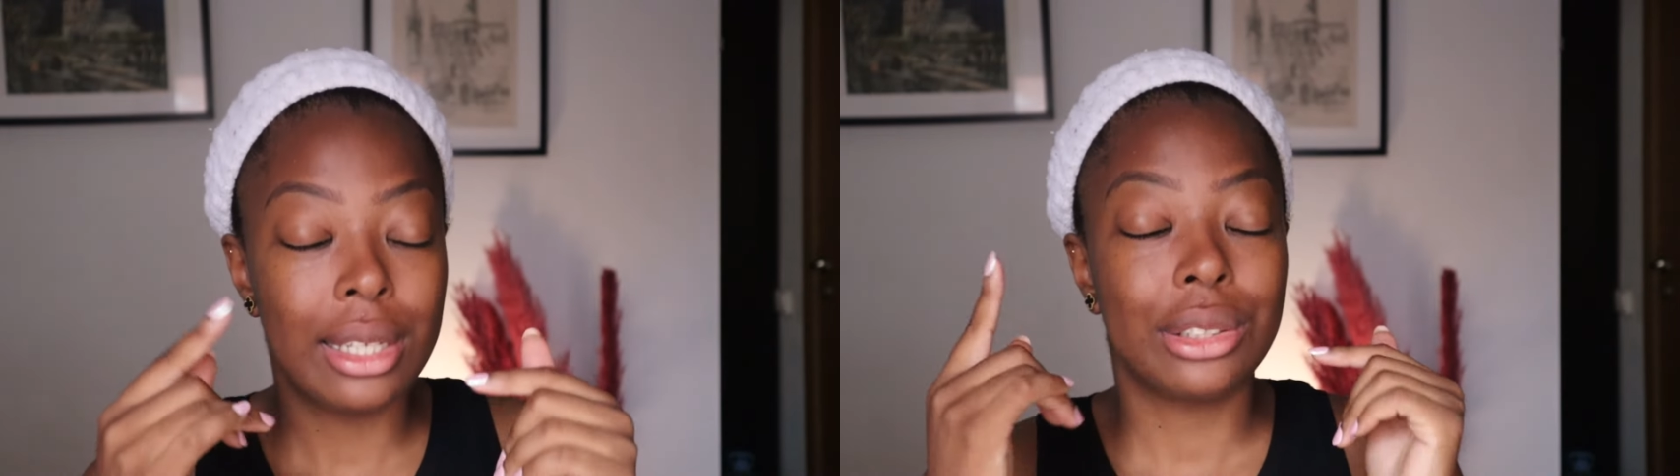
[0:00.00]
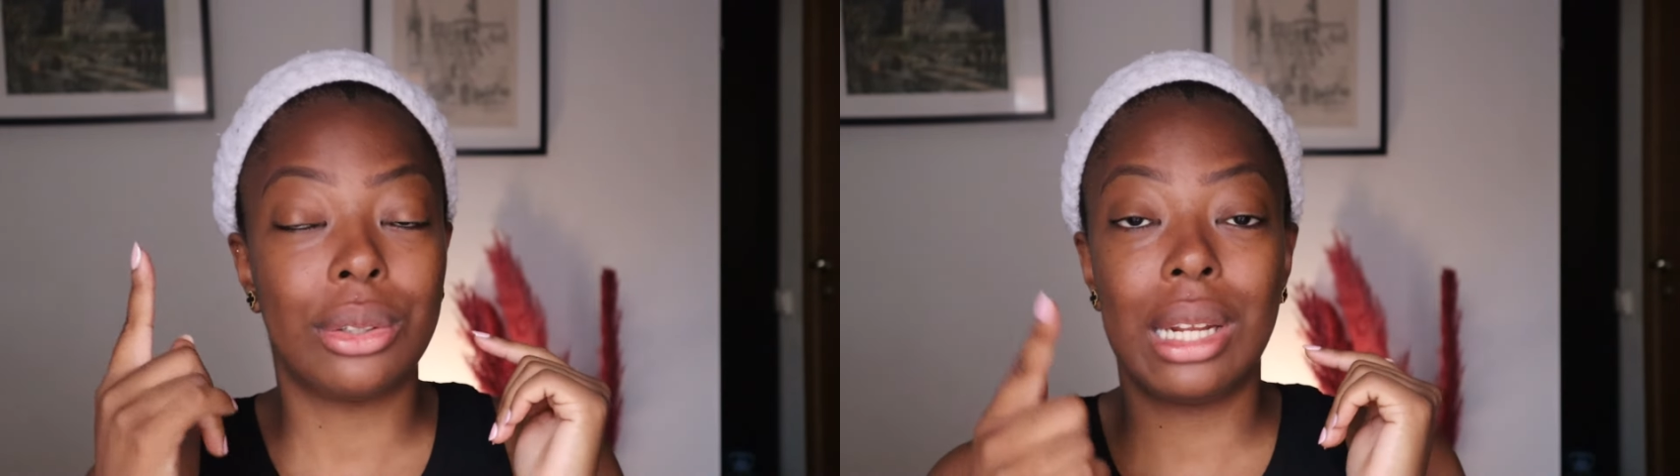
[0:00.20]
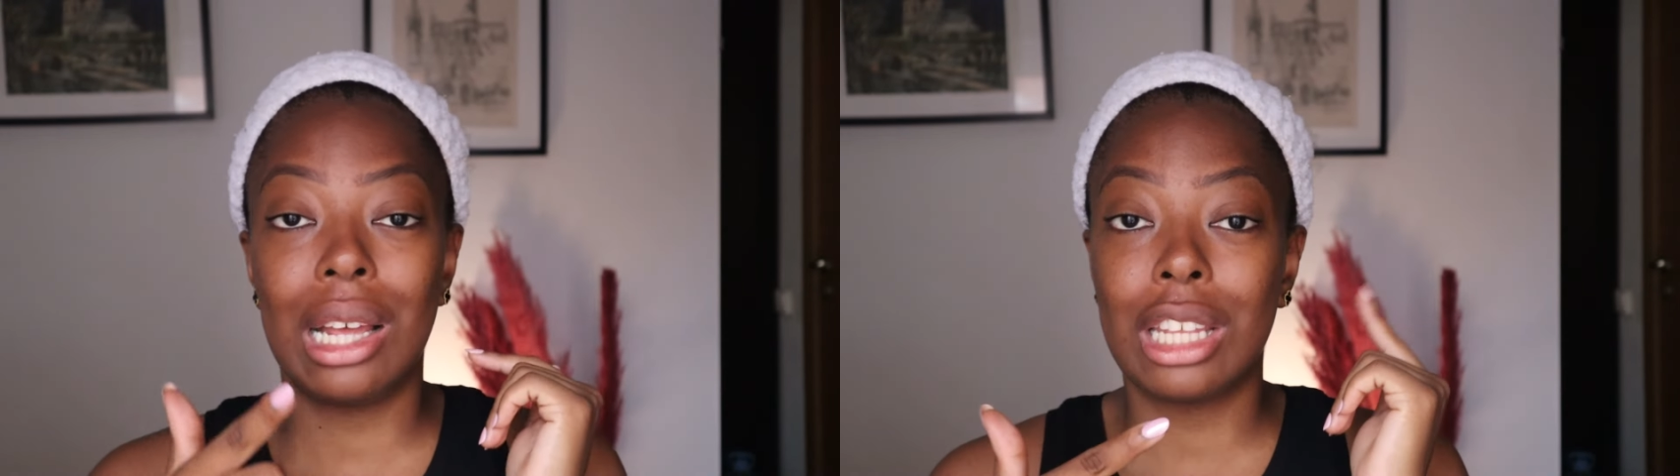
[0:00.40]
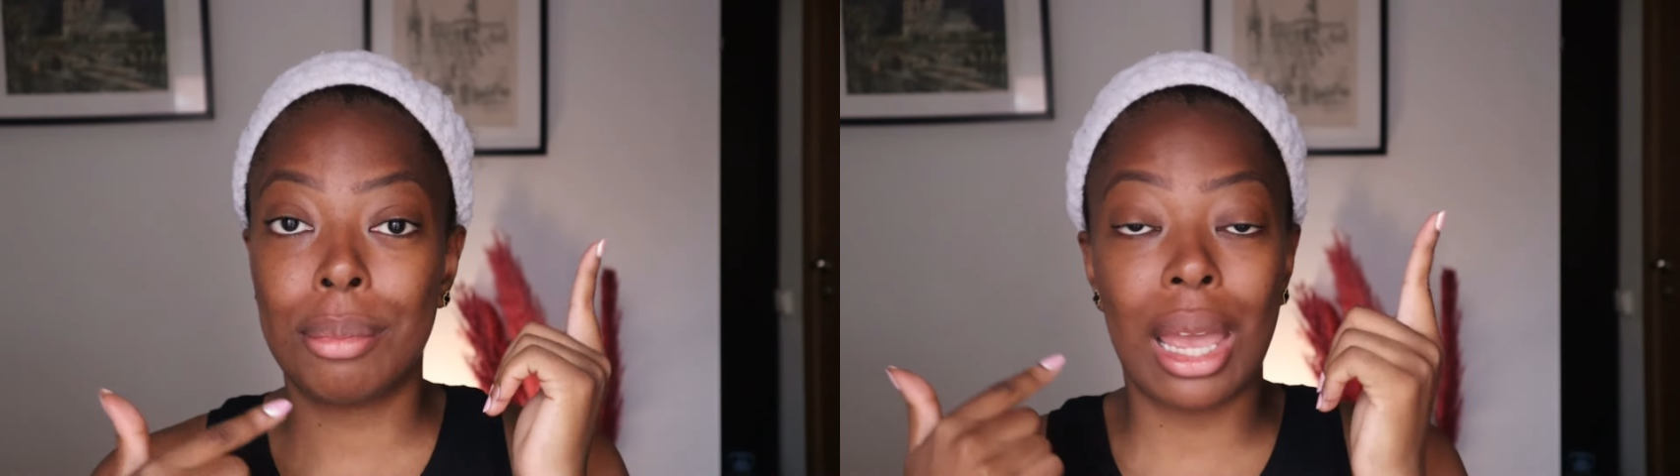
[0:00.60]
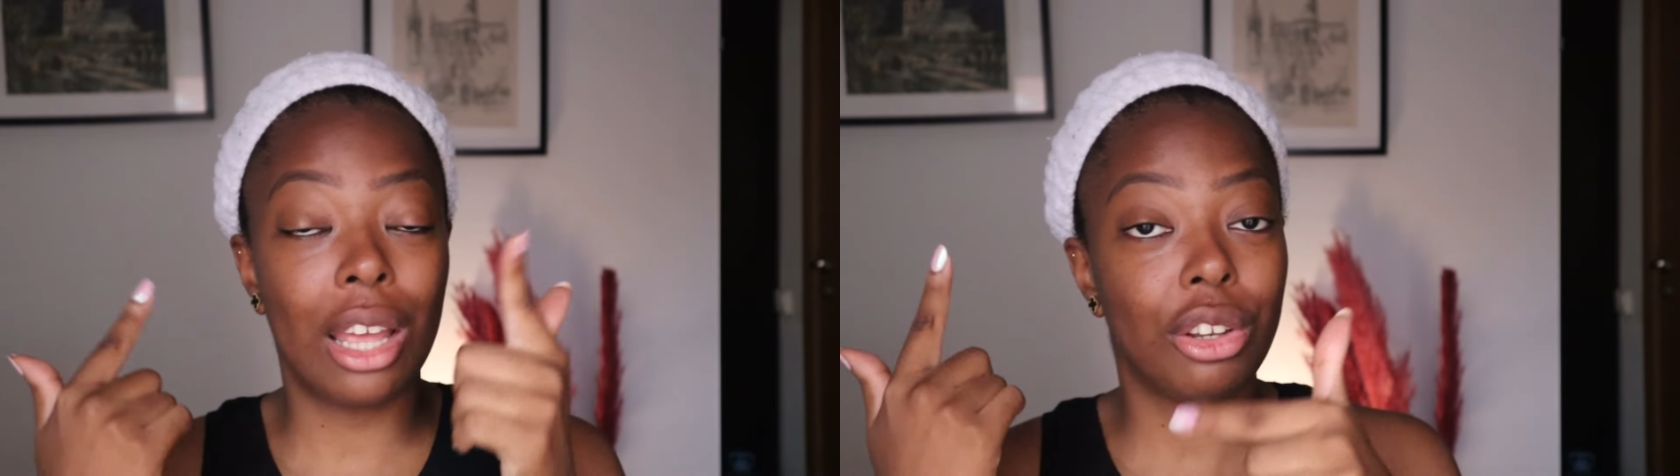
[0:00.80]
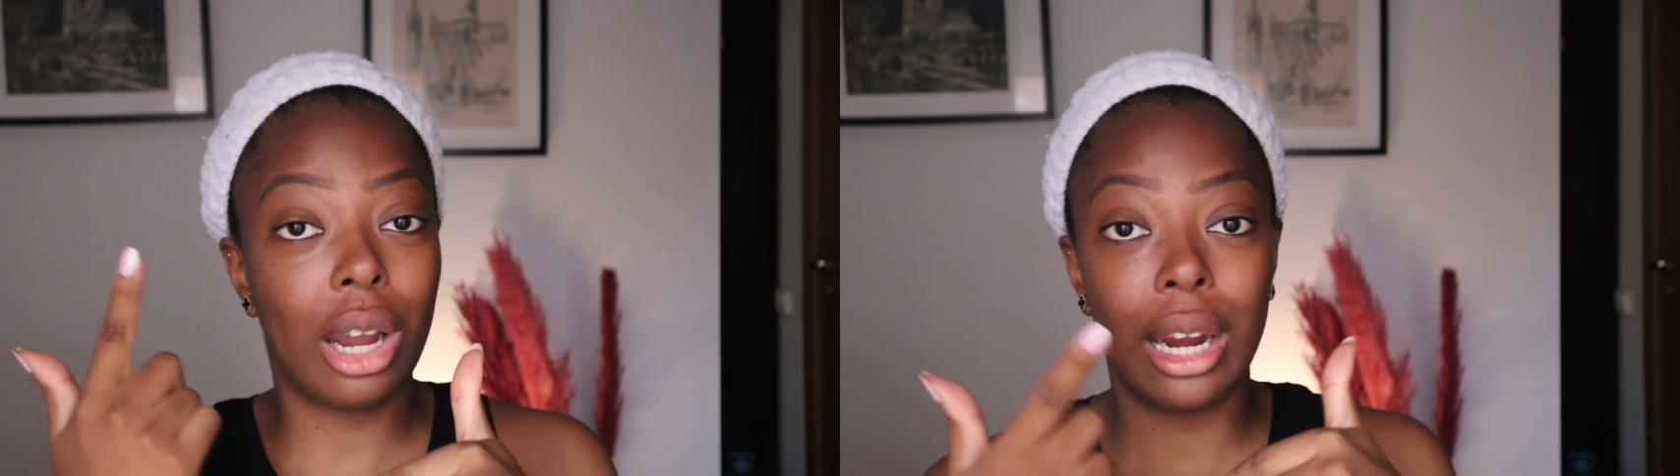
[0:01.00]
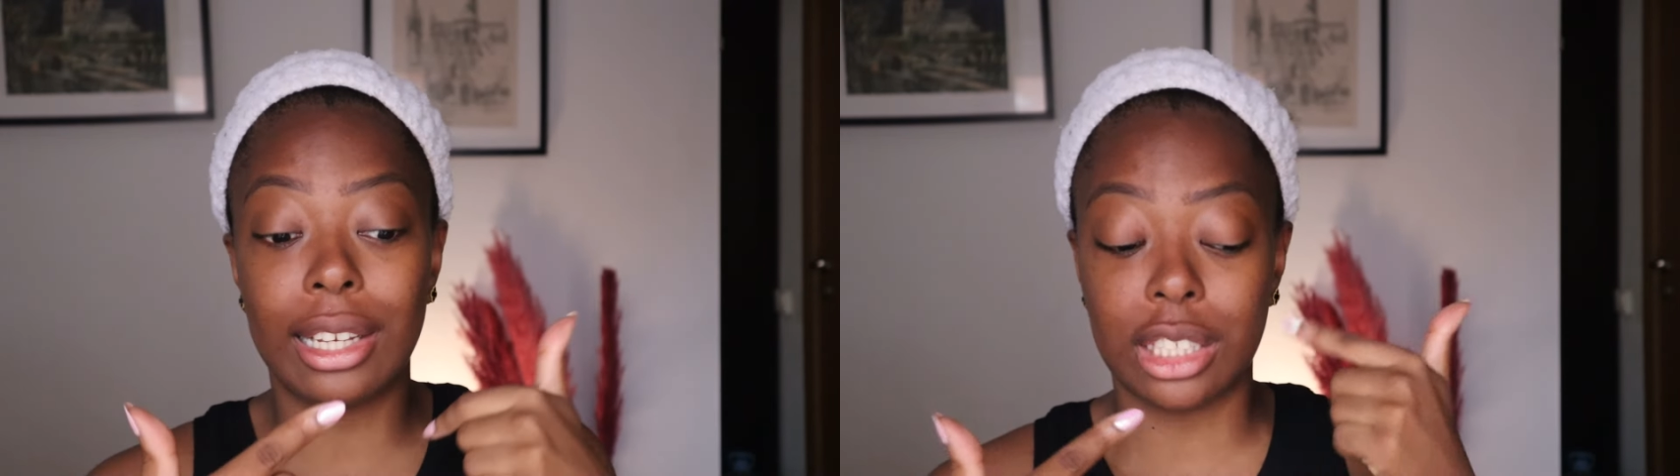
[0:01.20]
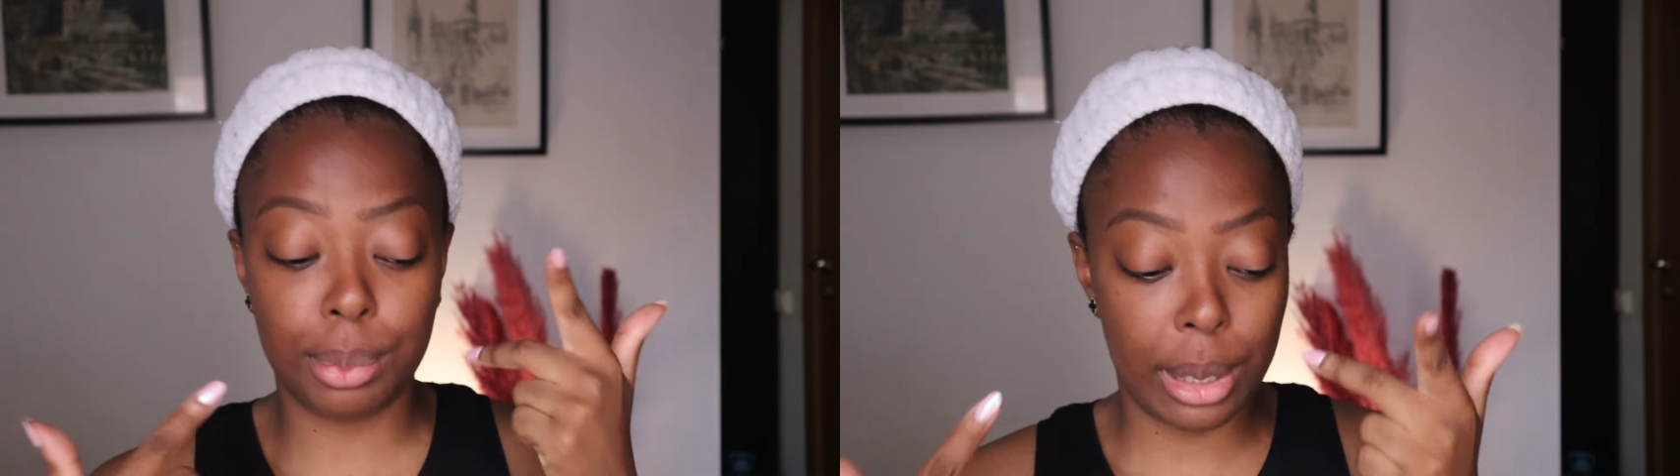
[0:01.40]
So now that my under eye
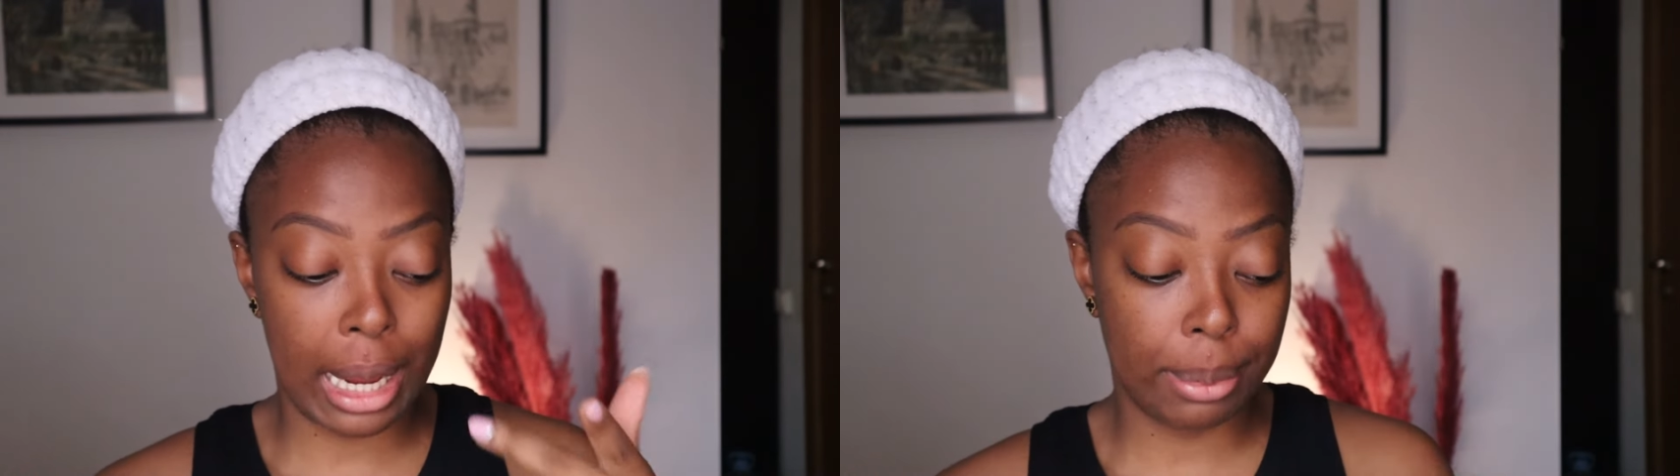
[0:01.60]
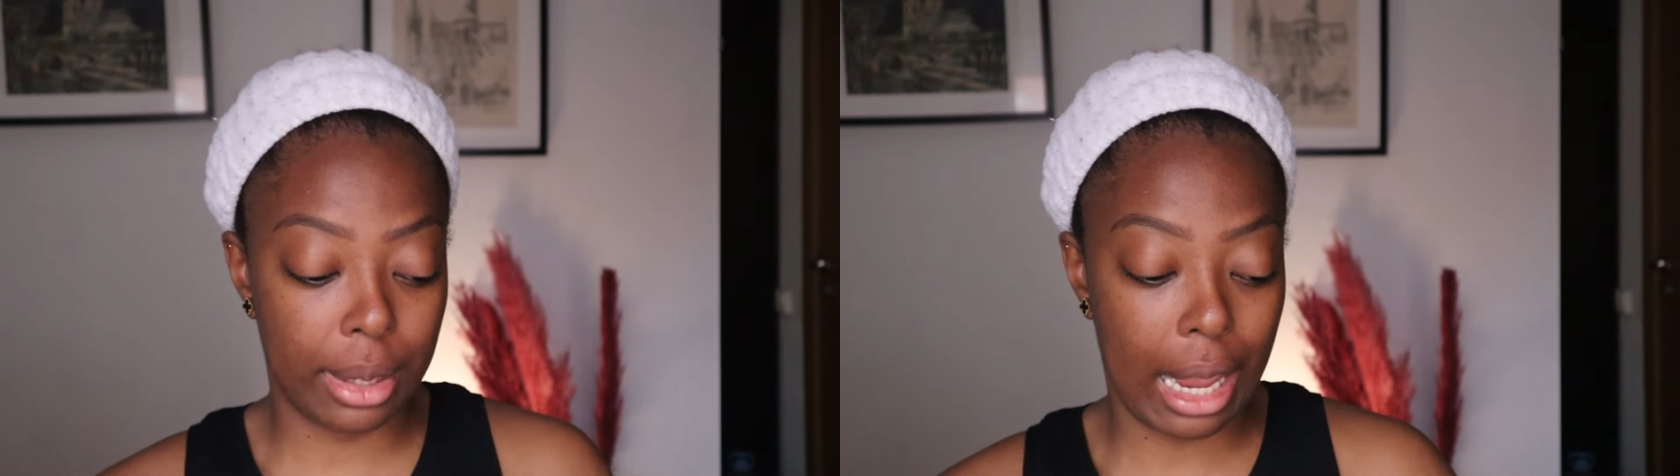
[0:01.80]
is prepped,